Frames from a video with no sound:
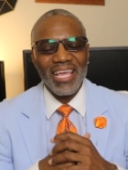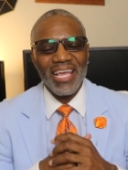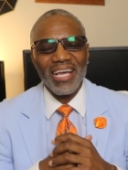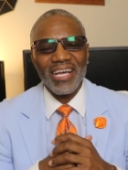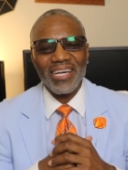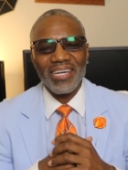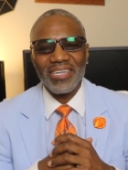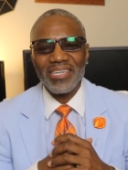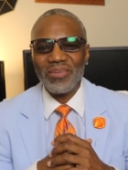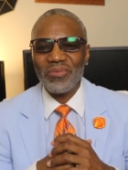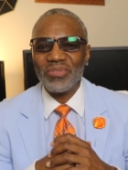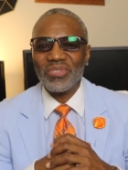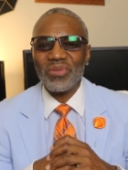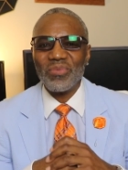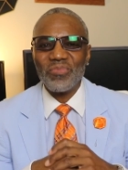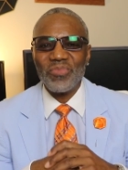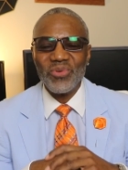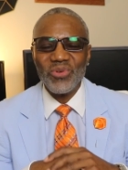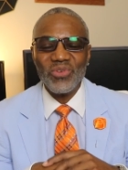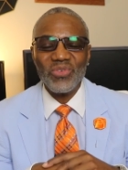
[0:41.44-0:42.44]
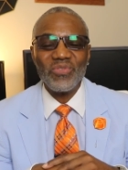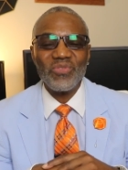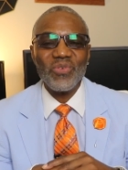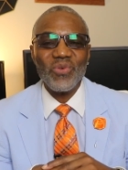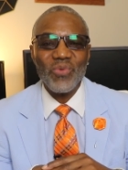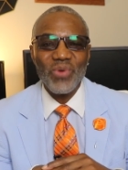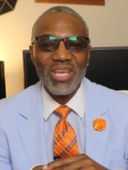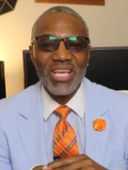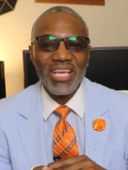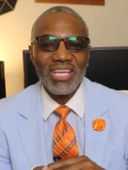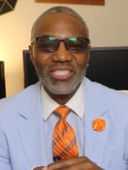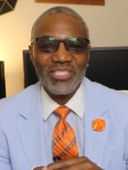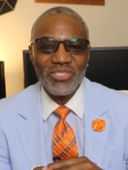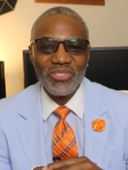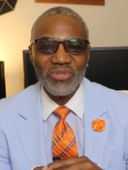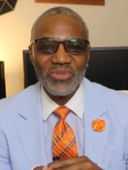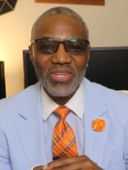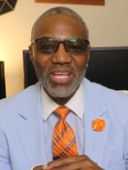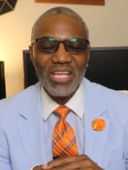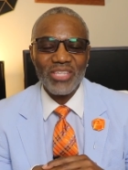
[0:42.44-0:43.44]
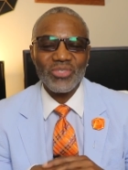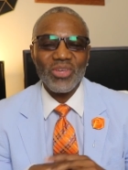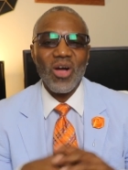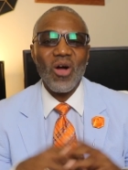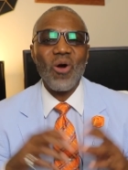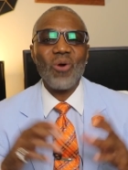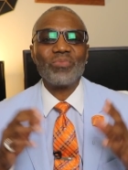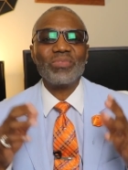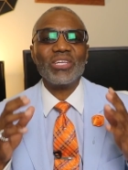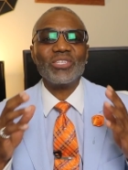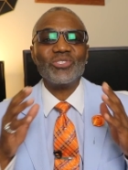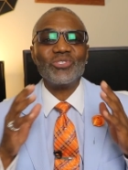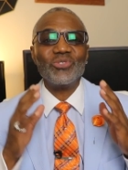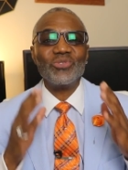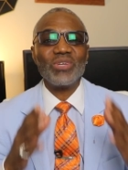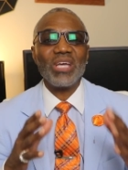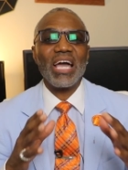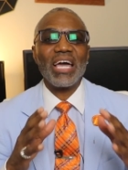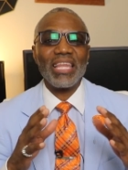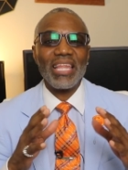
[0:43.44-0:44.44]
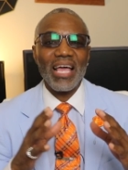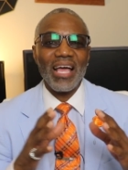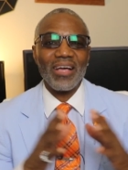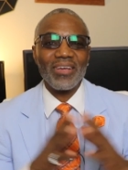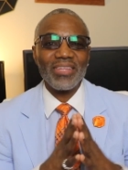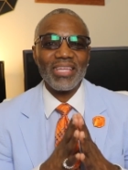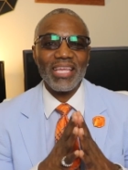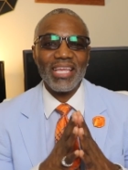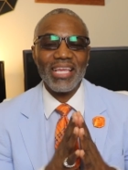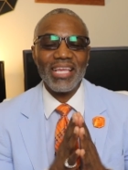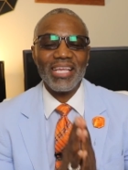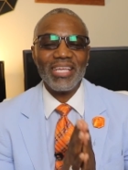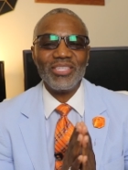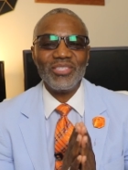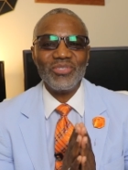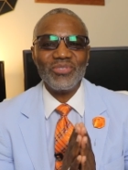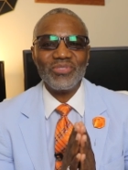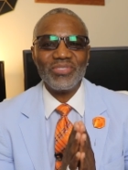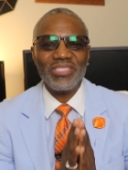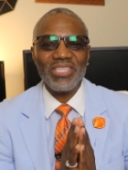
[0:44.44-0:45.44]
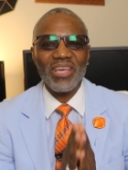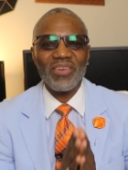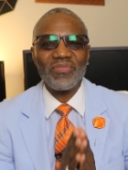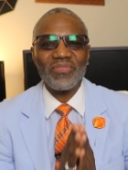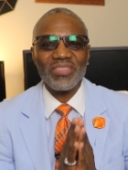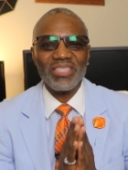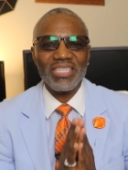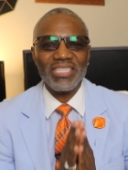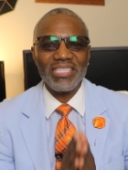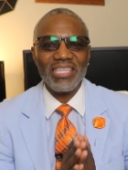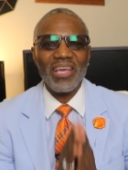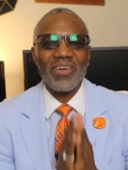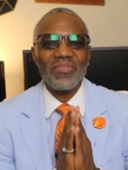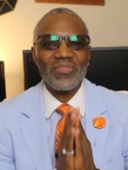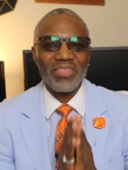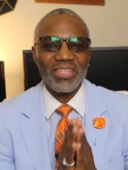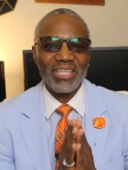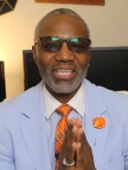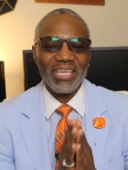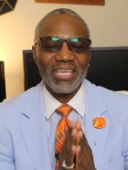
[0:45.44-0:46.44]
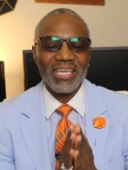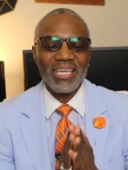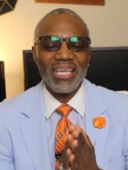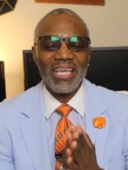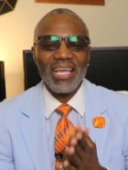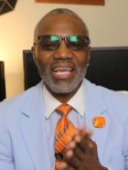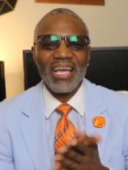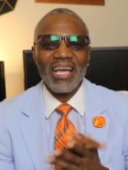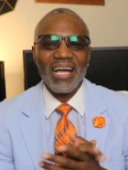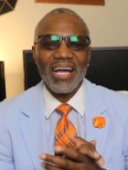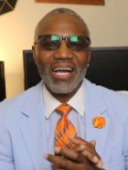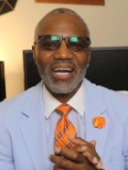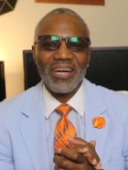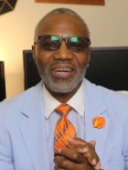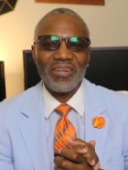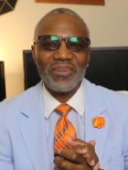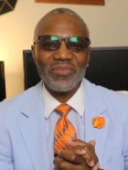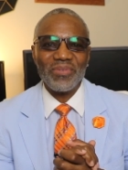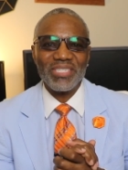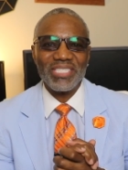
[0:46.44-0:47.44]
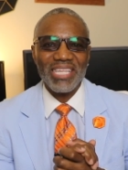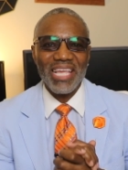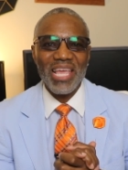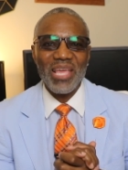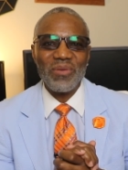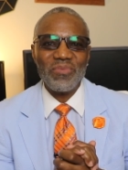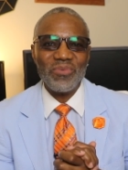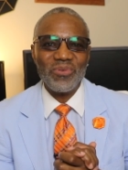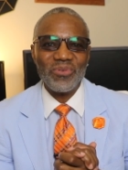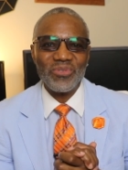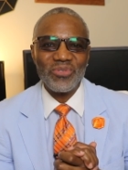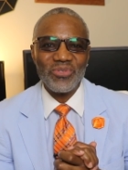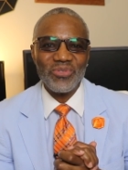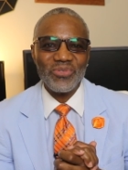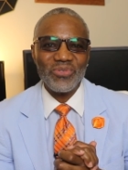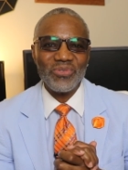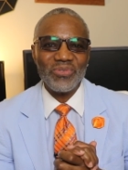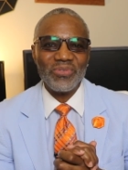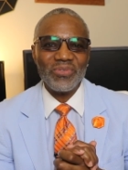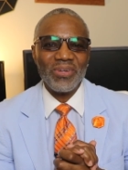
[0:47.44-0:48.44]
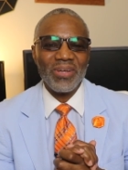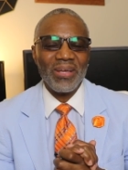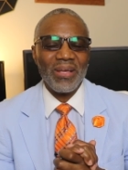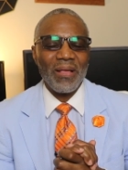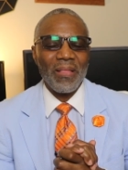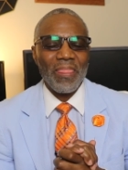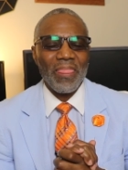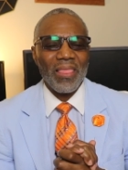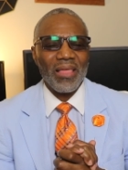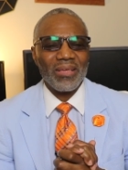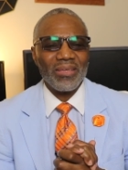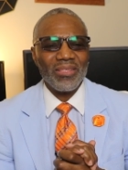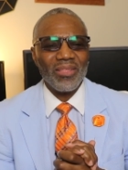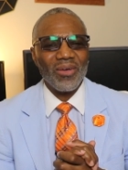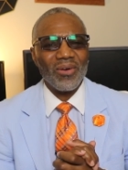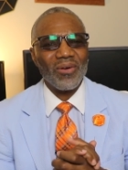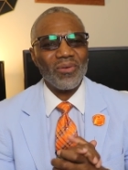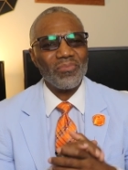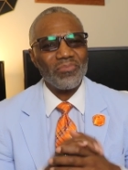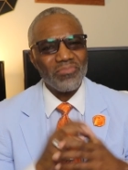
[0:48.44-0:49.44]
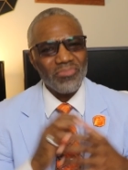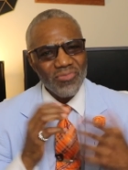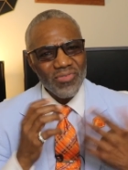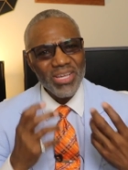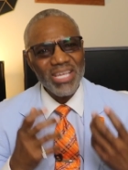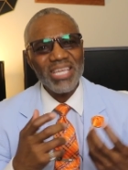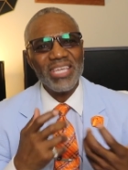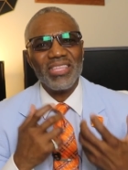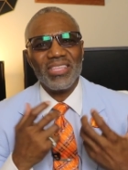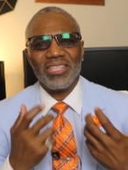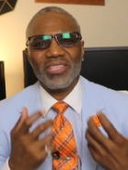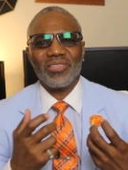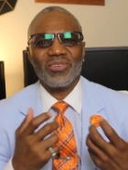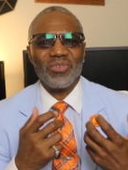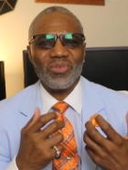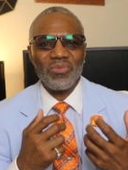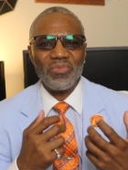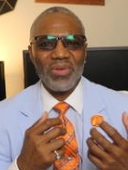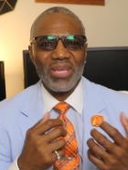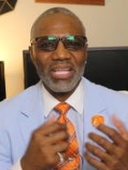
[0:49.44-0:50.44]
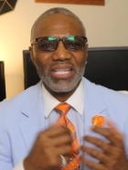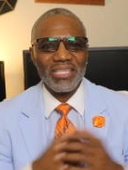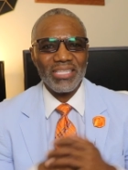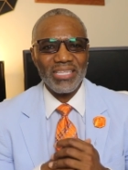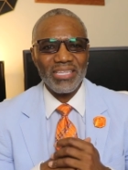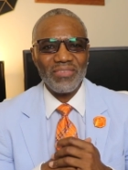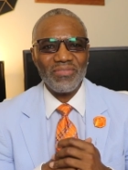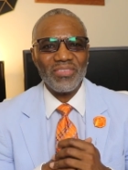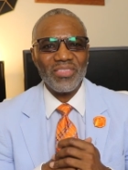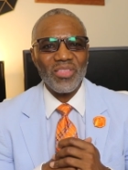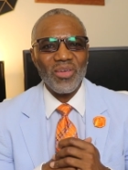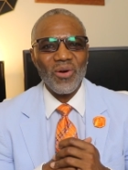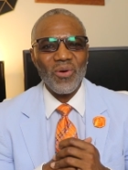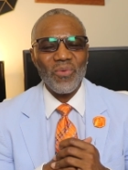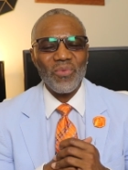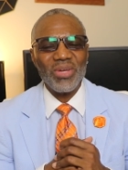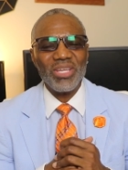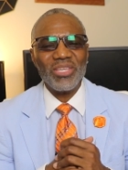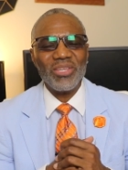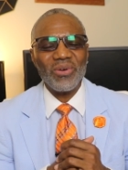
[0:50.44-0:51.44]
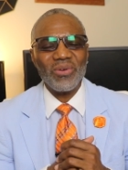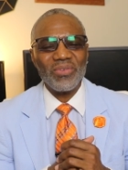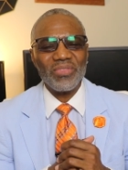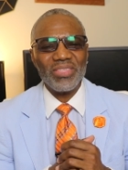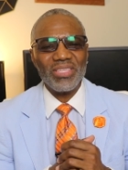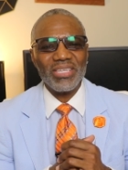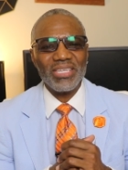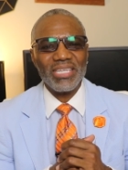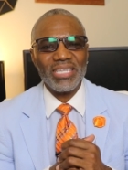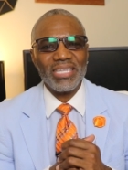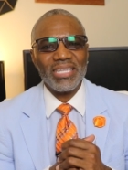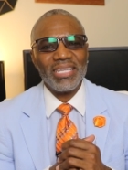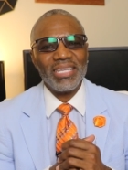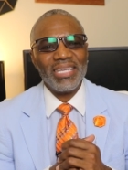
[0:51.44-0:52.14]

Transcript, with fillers: Uh, it was a beautiful weekend to do that. So I hope that you got out and you definitely, definitely uh, was able to, you know, breathe a little bit, even though we know the